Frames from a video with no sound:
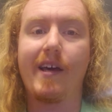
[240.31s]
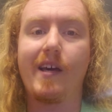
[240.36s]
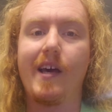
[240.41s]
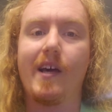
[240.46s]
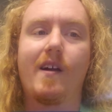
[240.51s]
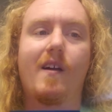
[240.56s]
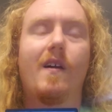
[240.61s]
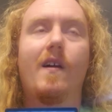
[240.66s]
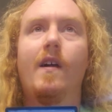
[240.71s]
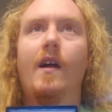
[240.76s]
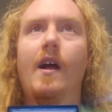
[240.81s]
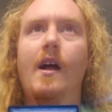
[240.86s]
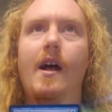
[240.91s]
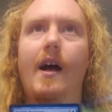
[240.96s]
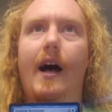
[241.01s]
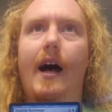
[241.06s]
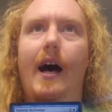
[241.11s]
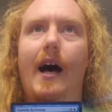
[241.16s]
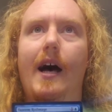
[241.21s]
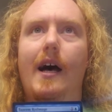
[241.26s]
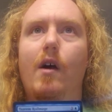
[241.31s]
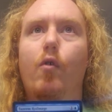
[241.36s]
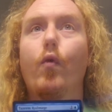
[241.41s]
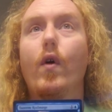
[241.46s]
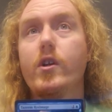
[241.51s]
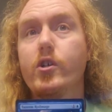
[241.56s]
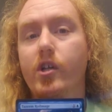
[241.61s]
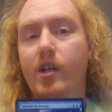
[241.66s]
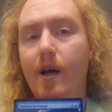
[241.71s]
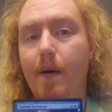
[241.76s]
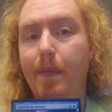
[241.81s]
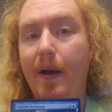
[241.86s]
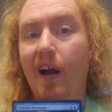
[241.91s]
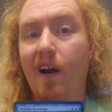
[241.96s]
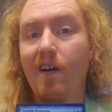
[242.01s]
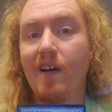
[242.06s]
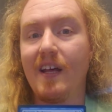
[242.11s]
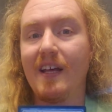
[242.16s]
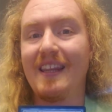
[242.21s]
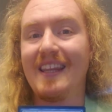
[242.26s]
Kicker originally
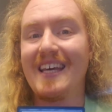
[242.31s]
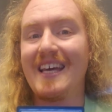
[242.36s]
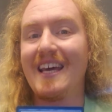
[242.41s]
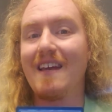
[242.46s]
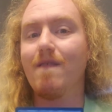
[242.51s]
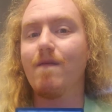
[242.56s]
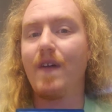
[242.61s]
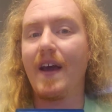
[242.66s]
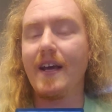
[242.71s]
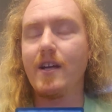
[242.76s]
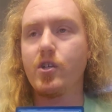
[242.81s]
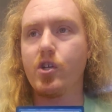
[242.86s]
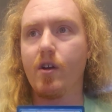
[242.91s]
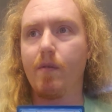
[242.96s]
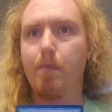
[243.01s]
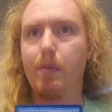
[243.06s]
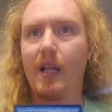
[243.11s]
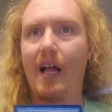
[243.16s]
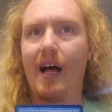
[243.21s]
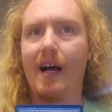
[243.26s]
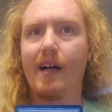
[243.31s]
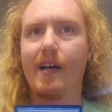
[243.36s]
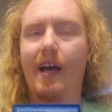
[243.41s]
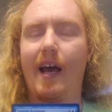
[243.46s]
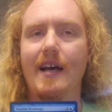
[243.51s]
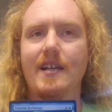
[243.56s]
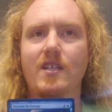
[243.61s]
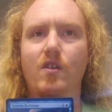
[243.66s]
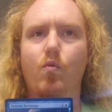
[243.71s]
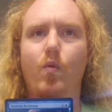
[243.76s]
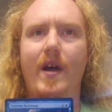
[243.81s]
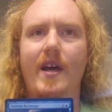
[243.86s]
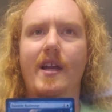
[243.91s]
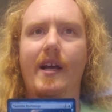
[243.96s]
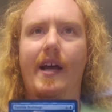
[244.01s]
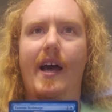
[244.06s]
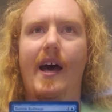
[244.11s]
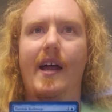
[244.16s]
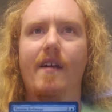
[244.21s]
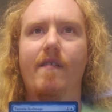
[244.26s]
appeared in the Invasion block as a way to
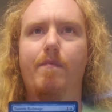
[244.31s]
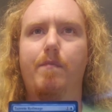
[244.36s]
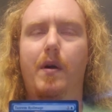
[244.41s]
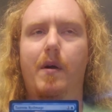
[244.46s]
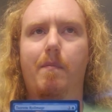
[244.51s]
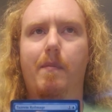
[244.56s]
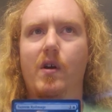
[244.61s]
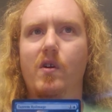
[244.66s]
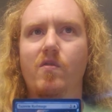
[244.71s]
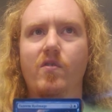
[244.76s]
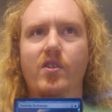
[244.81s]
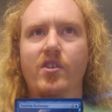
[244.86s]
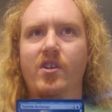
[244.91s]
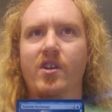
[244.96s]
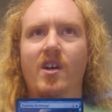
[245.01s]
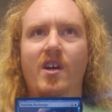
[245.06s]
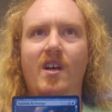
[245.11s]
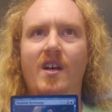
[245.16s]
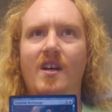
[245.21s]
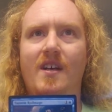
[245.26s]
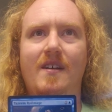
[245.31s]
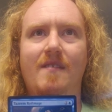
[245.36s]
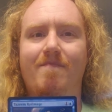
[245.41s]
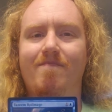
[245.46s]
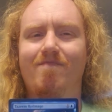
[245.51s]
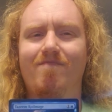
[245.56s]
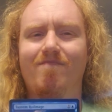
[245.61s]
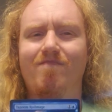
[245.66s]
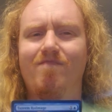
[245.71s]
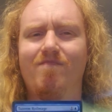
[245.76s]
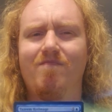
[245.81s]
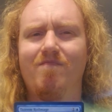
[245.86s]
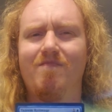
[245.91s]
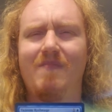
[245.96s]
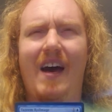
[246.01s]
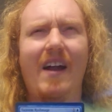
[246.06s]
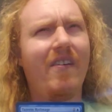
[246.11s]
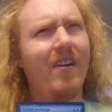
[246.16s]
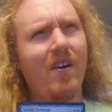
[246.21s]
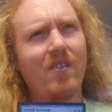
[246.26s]
kind of promote,
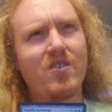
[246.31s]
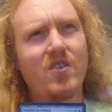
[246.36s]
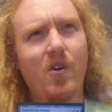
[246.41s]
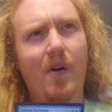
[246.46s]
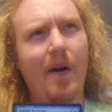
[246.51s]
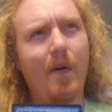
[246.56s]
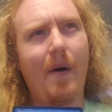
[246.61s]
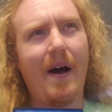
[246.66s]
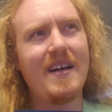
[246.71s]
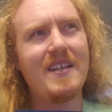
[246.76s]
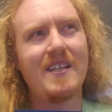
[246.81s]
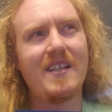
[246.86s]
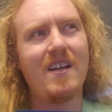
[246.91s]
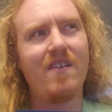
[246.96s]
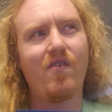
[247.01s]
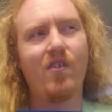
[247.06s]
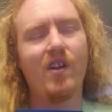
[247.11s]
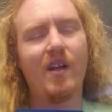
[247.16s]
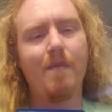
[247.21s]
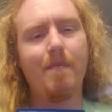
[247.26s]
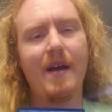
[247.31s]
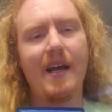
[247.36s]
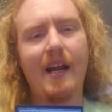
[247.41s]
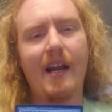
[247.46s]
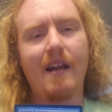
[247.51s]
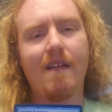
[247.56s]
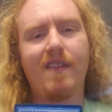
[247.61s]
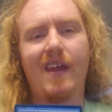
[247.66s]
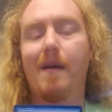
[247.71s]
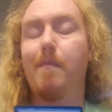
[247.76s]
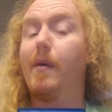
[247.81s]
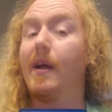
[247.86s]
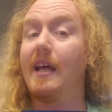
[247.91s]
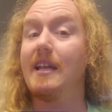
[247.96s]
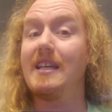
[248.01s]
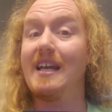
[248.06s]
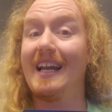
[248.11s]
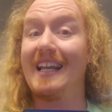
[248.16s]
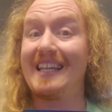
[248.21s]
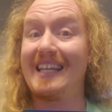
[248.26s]
I don't know, story-wise it didn't really mean anything, but it
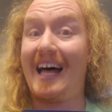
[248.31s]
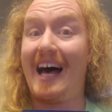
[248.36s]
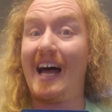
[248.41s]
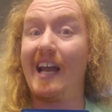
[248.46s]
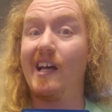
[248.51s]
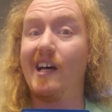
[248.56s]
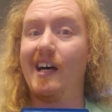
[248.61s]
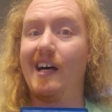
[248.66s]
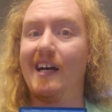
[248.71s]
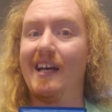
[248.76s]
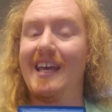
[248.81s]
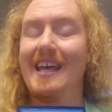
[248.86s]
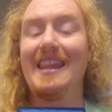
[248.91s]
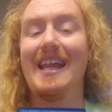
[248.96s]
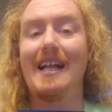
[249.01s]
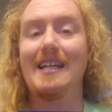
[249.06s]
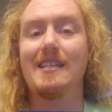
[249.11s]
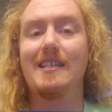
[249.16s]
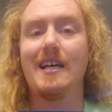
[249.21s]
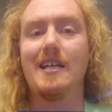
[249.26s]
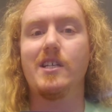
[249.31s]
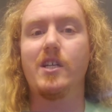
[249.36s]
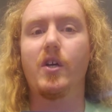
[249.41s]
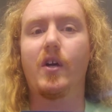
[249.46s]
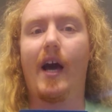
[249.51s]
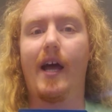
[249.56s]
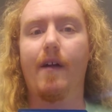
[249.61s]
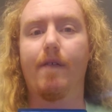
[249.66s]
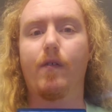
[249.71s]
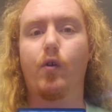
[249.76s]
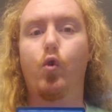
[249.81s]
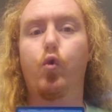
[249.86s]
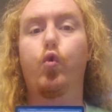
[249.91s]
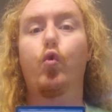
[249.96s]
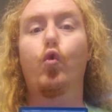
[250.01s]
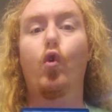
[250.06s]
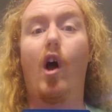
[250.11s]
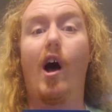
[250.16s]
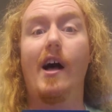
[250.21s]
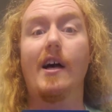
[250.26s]
did a lot in that set to kind of
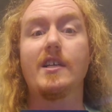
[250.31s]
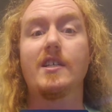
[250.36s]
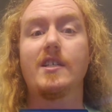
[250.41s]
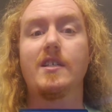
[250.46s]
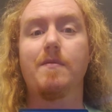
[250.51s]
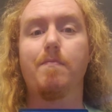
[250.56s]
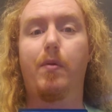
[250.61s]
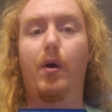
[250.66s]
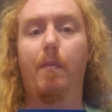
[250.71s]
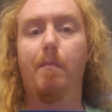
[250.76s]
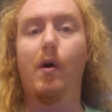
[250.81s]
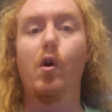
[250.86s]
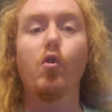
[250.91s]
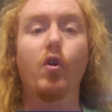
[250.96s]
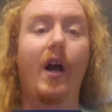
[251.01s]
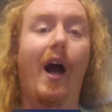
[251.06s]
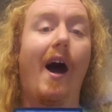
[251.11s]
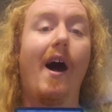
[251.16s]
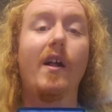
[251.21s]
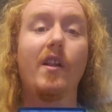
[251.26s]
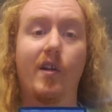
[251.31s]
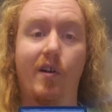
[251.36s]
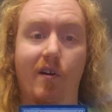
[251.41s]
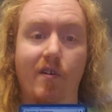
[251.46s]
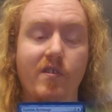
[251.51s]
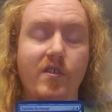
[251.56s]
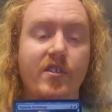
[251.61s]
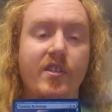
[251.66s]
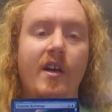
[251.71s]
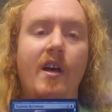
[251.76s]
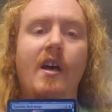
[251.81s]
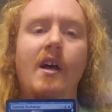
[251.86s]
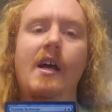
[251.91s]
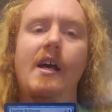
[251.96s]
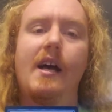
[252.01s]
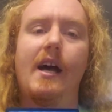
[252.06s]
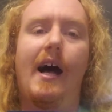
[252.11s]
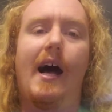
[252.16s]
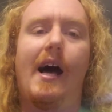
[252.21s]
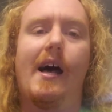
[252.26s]
cross-promote colors,
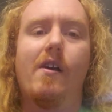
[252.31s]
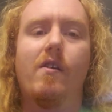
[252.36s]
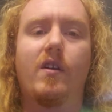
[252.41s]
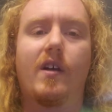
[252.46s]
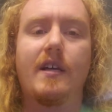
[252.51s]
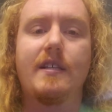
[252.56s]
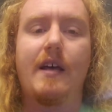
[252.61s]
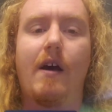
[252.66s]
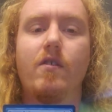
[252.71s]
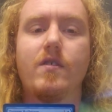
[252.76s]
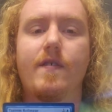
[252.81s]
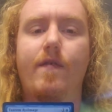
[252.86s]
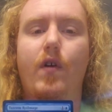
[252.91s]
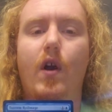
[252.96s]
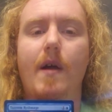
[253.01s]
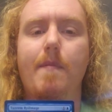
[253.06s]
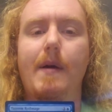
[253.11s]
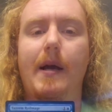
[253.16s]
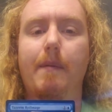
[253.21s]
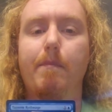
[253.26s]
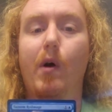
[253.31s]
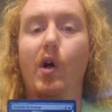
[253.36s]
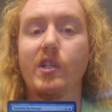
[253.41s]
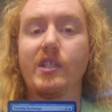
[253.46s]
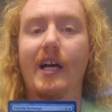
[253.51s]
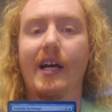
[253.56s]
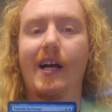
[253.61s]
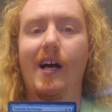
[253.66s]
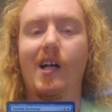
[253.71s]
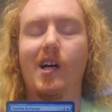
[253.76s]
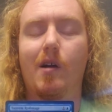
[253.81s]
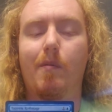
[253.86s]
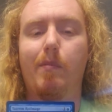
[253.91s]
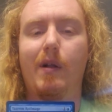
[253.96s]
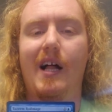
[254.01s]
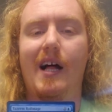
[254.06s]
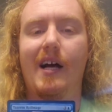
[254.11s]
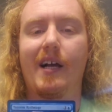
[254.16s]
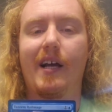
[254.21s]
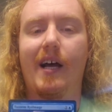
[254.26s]
because that was a very big multicolor
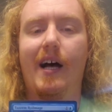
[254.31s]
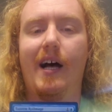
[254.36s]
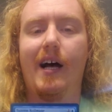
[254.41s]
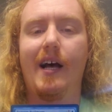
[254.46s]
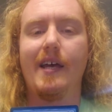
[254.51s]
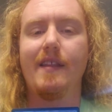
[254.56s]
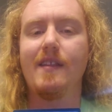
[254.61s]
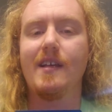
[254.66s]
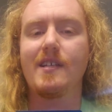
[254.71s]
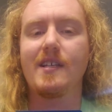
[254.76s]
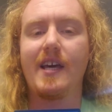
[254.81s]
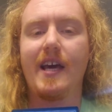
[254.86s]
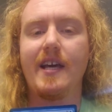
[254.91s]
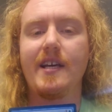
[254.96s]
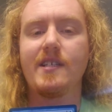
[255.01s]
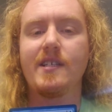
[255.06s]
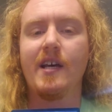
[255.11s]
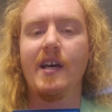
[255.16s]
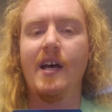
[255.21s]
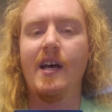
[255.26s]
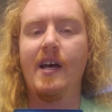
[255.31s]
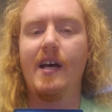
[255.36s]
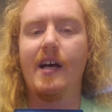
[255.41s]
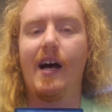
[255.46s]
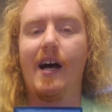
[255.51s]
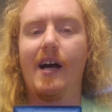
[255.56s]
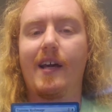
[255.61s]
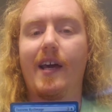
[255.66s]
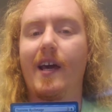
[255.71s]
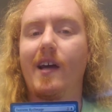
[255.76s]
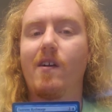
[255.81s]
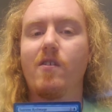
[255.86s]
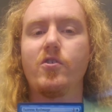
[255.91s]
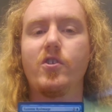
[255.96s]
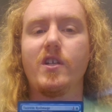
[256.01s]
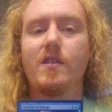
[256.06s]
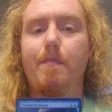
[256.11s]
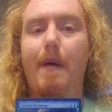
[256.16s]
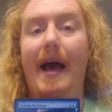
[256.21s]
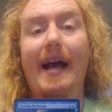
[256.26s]
block. In this case, Kicker's
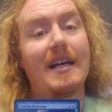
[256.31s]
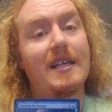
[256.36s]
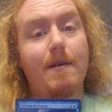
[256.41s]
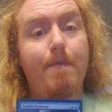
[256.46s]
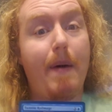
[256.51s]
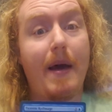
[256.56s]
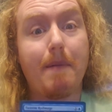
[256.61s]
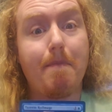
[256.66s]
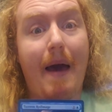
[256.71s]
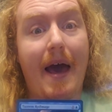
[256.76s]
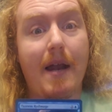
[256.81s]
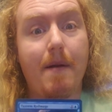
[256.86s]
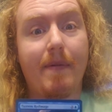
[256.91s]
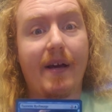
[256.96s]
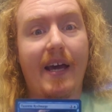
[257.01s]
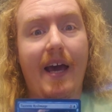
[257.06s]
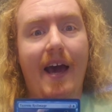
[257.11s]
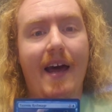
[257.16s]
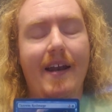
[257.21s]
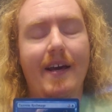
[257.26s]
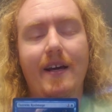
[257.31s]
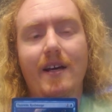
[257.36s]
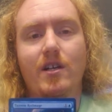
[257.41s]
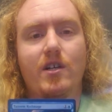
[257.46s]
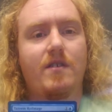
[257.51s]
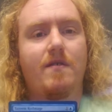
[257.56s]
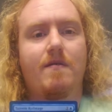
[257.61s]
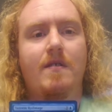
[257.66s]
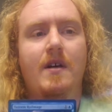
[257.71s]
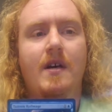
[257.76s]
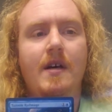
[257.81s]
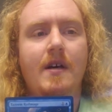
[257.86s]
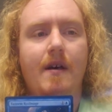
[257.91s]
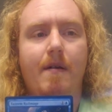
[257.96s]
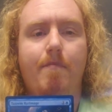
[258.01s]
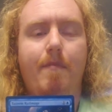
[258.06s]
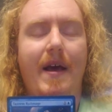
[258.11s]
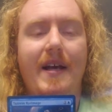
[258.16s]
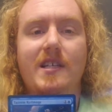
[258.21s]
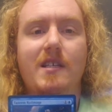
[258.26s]
just back as a big mana mechanic. It just
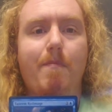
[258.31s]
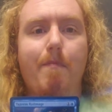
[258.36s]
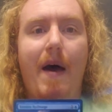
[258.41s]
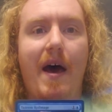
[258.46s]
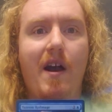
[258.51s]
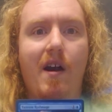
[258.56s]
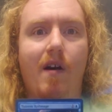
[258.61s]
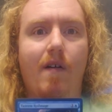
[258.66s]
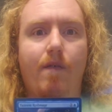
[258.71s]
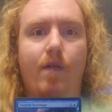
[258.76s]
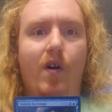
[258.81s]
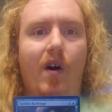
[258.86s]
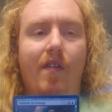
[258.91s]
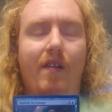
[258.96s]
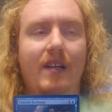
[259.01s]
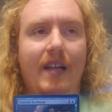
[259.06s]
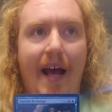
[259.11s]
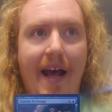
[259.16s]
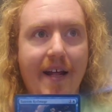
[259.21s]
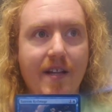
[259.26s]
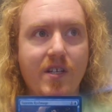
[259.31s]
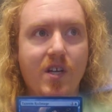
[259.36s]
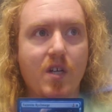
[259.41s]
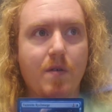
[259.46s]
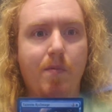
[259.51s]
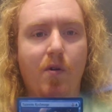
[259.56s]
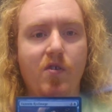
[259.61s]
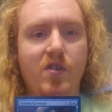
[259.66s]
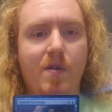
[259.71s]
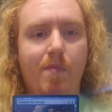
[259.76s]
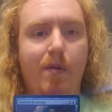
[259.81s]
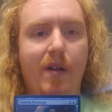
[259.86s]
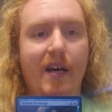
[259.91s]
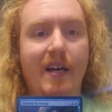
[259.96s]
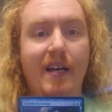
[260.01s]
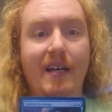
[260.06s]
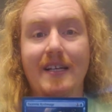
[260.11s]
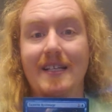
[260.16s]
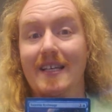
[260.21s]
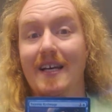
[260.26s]
makes it better for all the lands you're supposed to play,
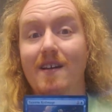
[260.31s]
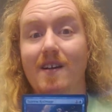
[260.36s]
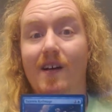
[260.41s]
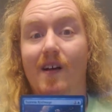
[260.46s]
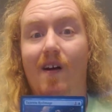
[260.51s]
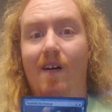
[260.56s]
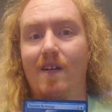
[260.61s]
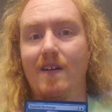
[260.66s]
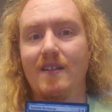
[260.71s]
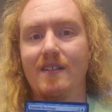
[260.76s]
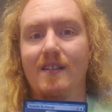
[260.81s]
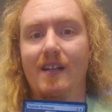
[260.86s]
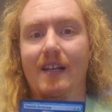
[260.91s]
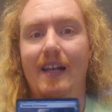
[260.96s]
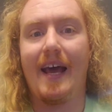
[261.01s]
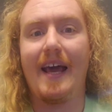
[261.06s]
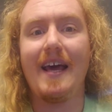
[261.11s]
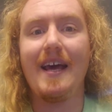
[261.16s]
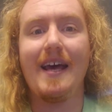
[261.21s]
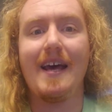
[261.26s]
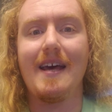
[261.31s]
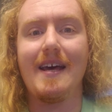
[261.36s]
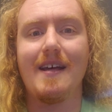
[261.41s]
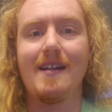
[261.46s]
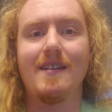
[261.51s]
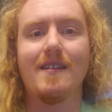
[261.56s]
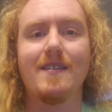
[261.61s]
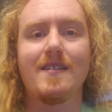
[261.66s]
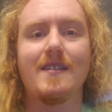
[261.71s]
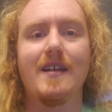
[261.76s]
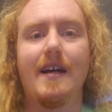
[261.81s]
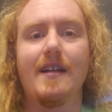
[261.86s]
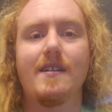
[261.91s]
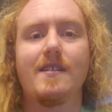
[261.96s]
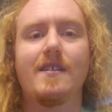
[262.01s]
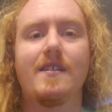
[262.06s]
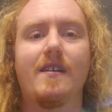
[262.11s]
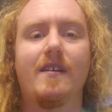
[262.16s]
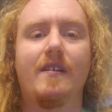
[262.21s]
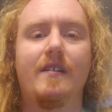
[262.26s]
because Zendikar is the land
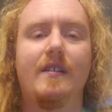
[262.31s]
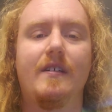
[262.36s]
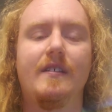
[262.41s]
set.